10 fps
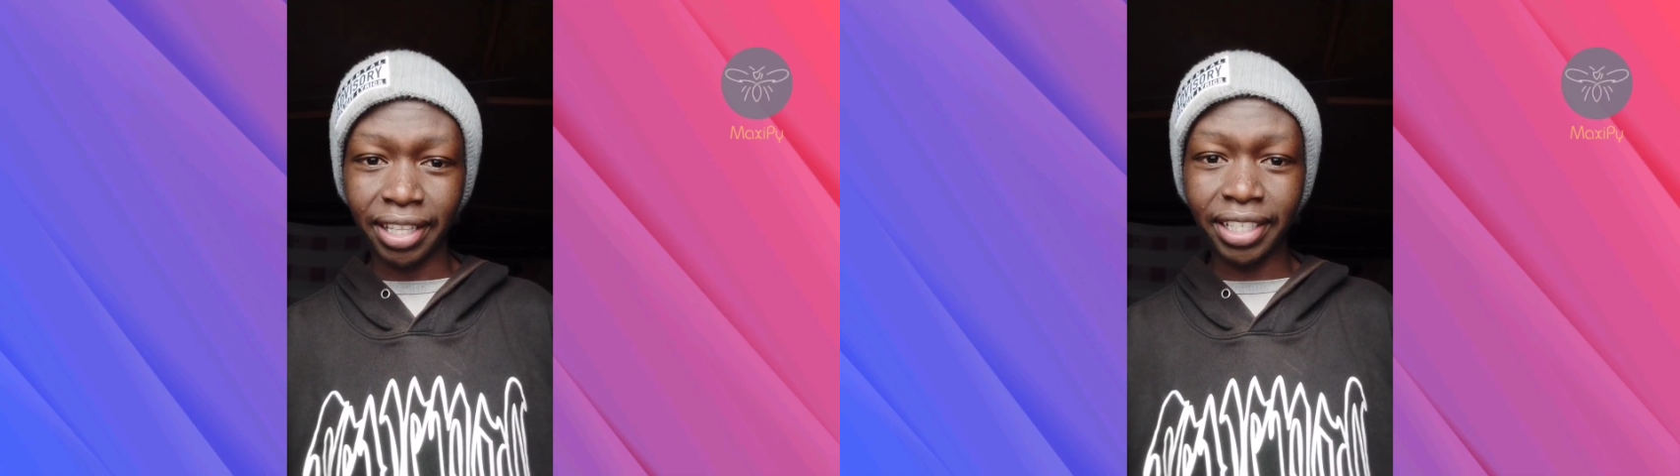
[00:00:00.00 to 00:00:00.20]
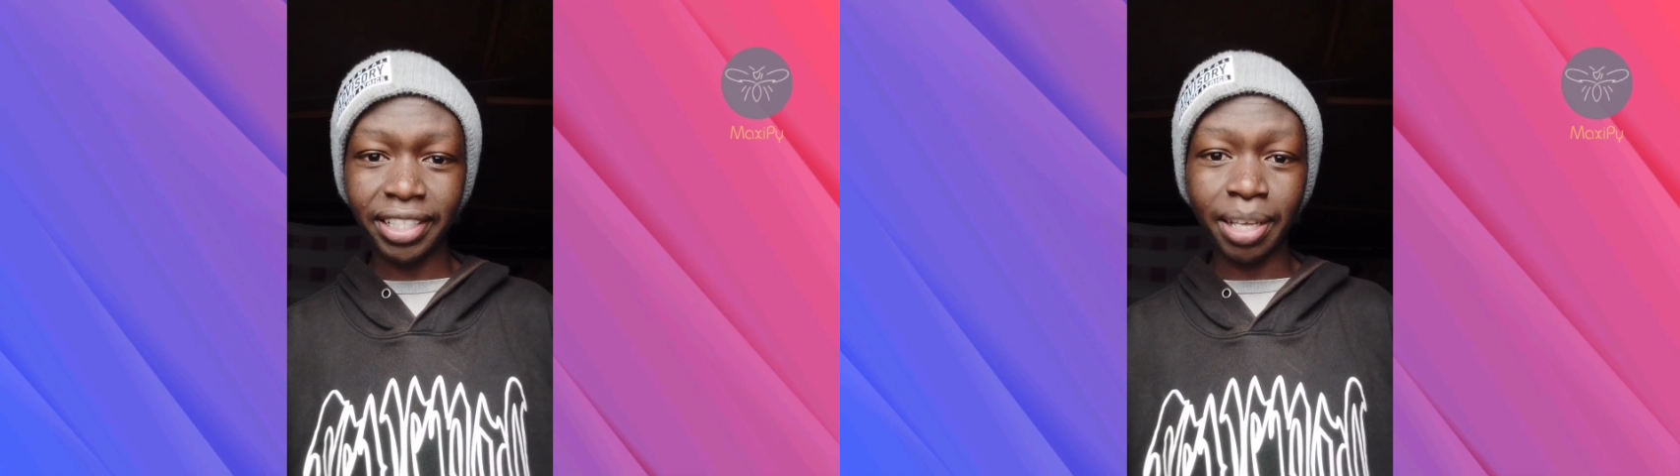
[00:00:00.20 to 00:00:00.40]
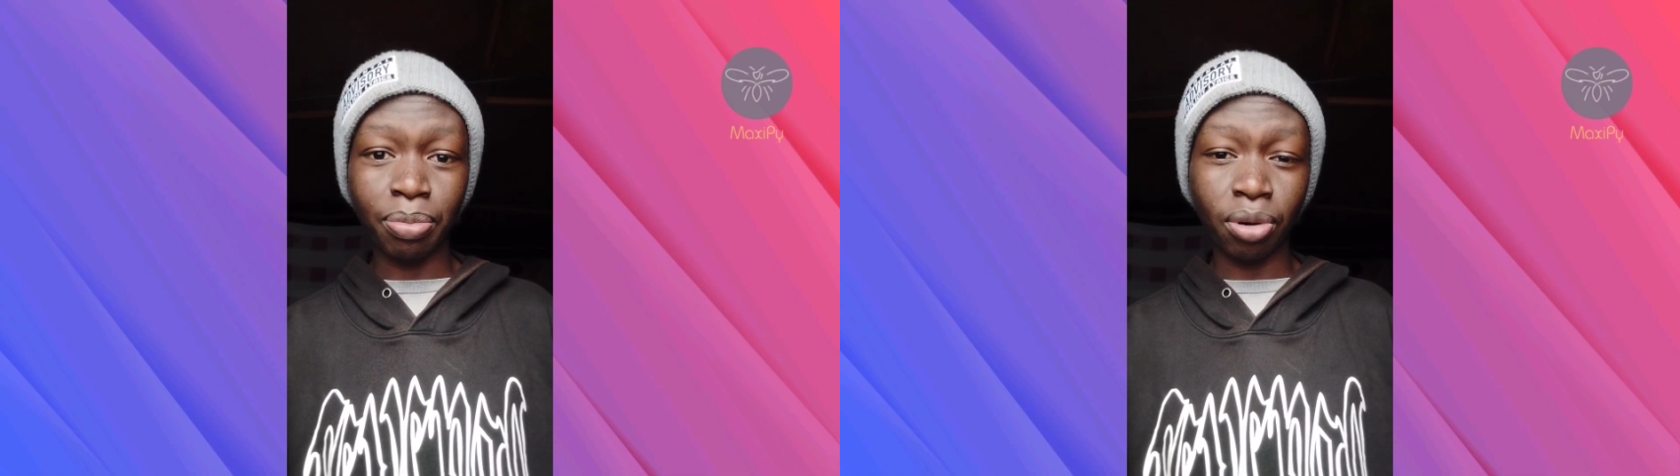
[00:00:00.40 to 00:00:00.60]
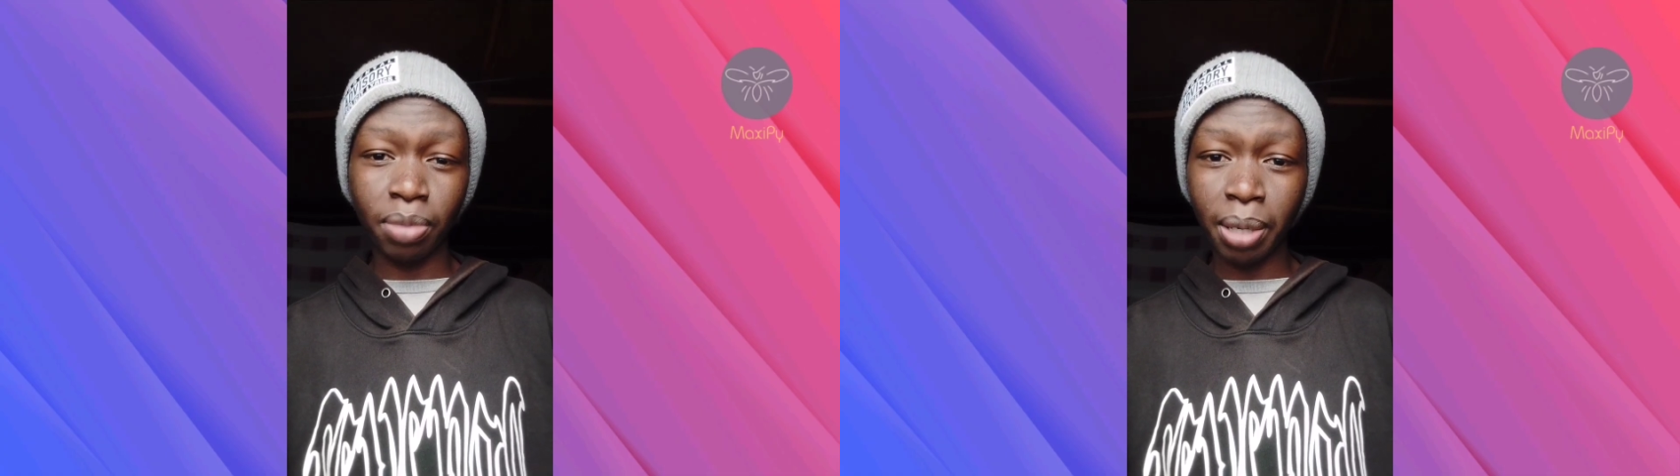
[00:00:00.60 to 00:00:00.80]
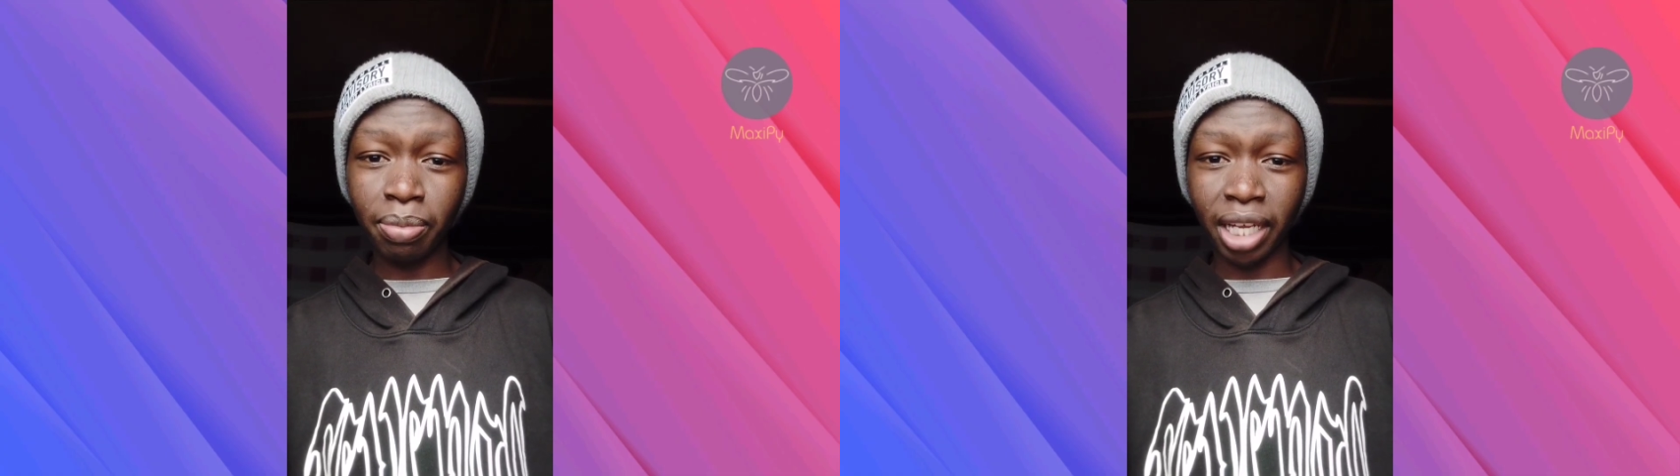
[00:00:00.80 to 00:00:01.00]
this is a
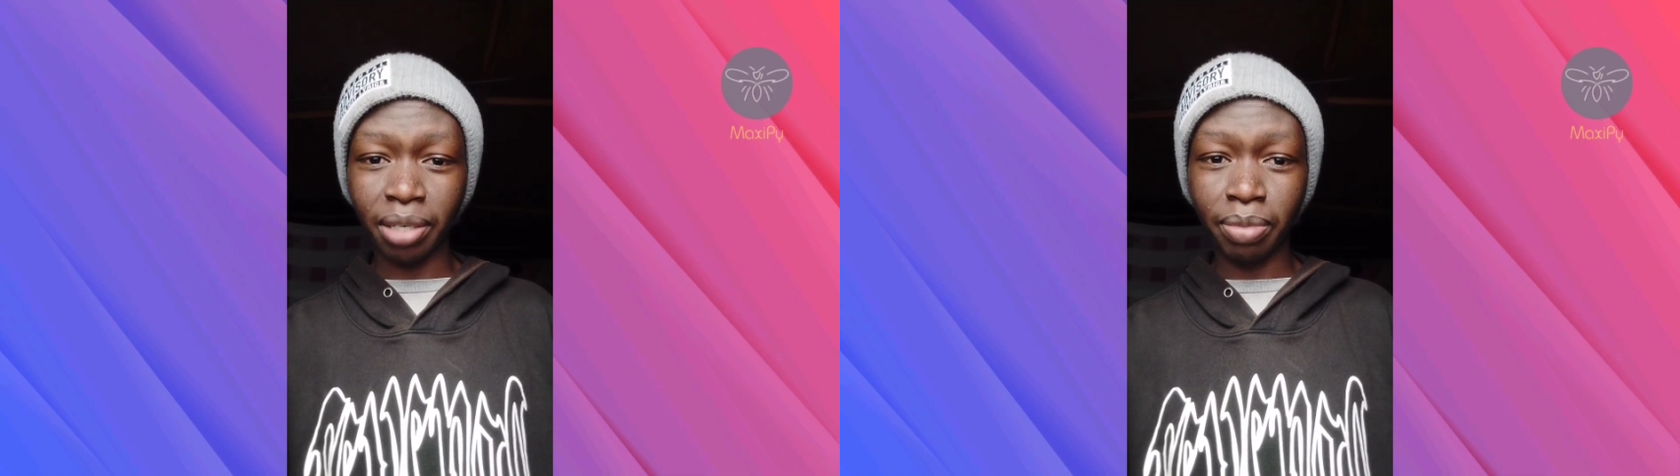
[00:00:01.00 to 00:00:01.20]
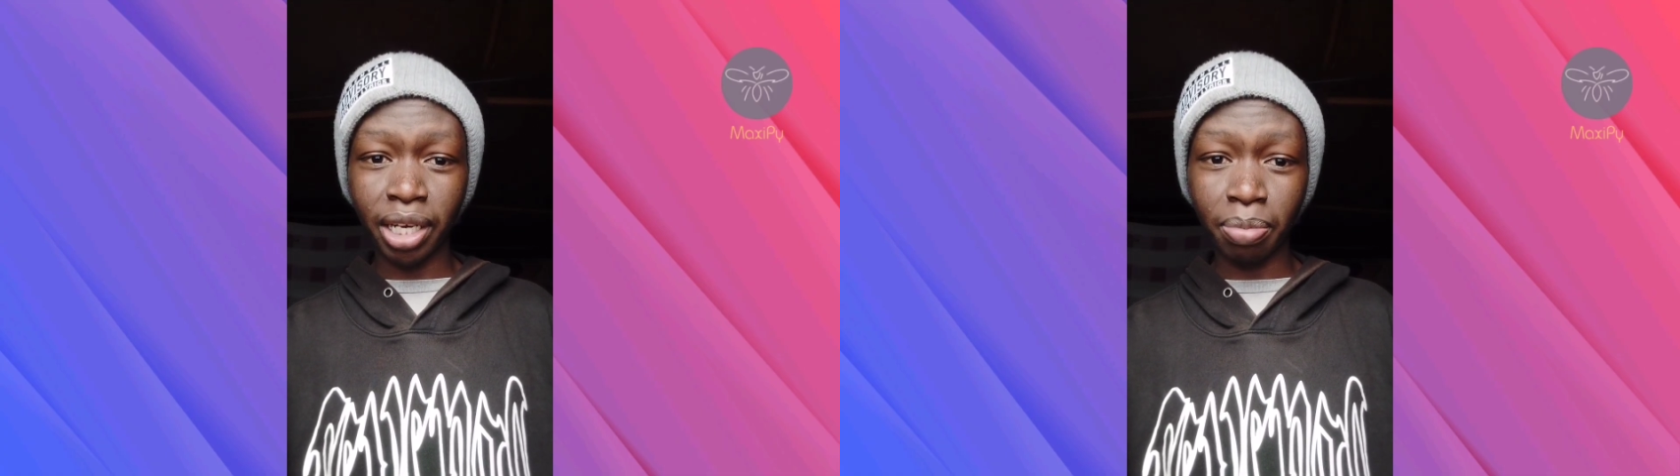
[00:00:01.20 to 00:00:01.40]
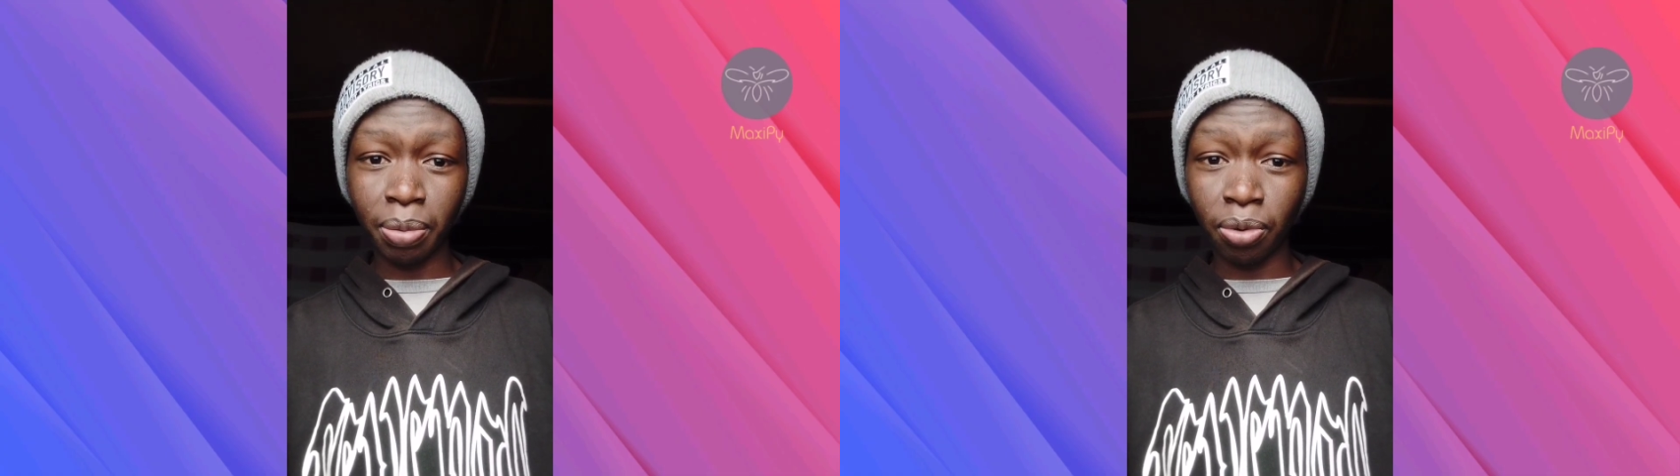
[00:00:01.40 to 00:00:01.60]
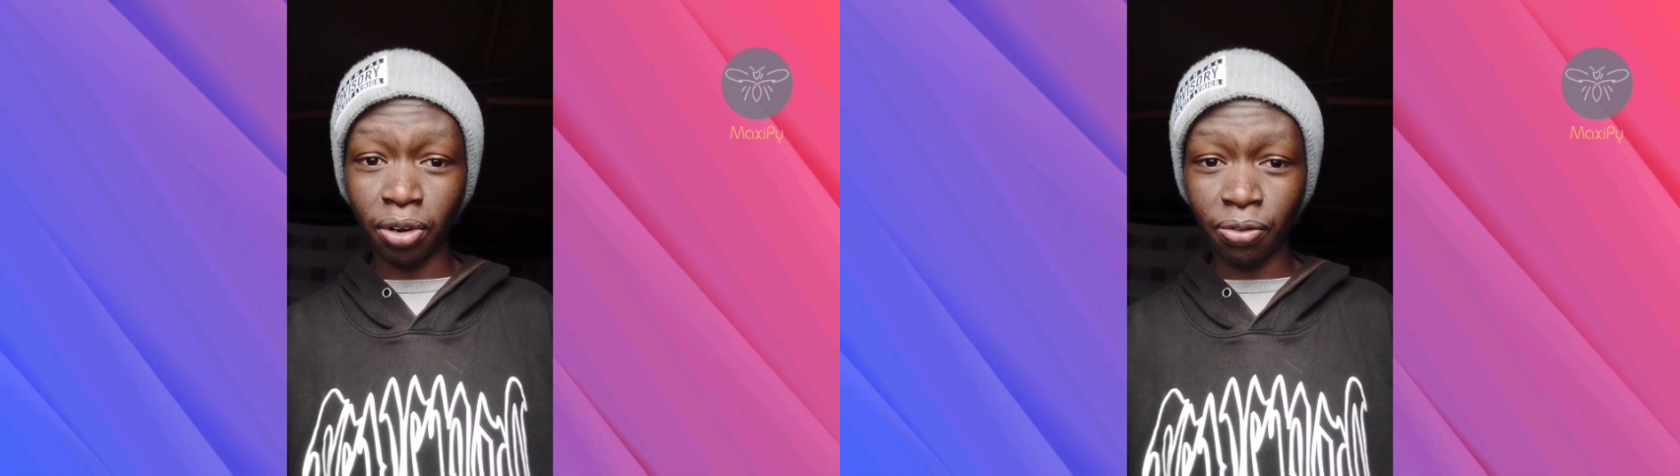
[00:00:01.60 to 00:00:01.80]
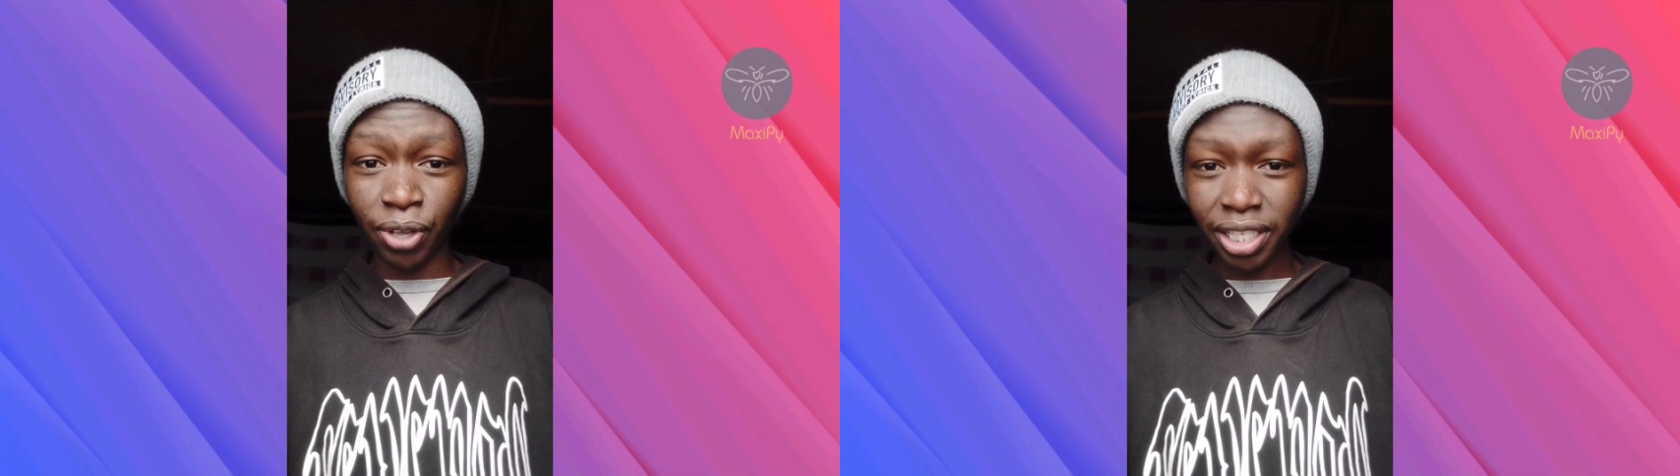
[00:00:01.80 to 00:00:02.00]
problem that many people
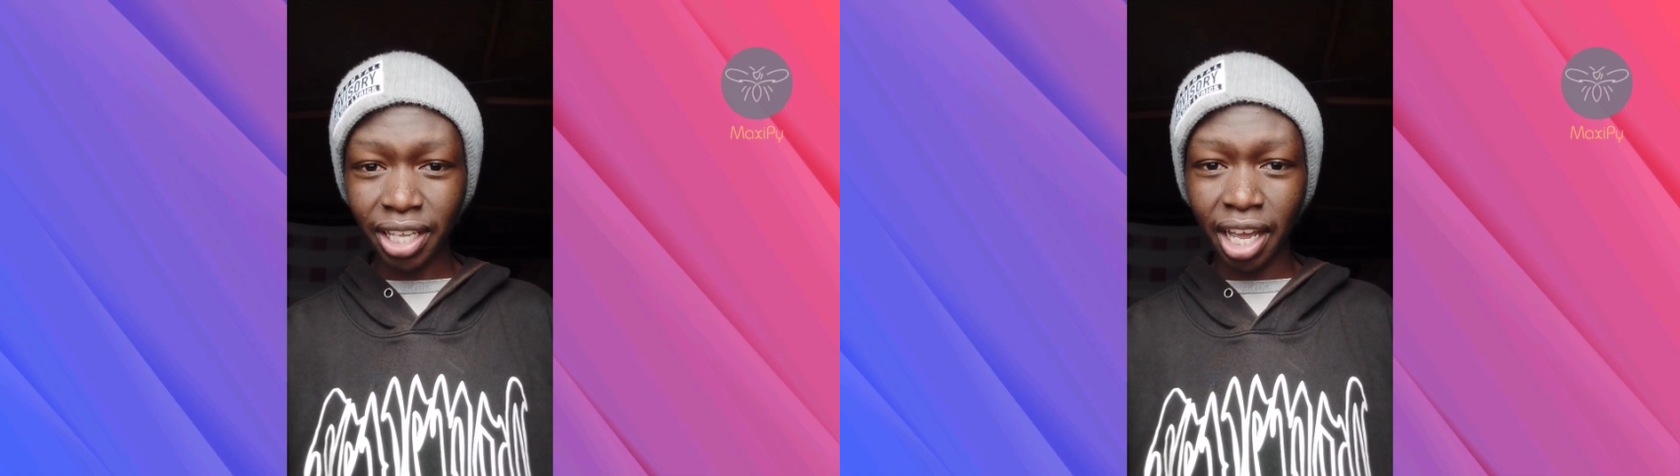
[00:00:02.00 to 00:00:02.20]
face,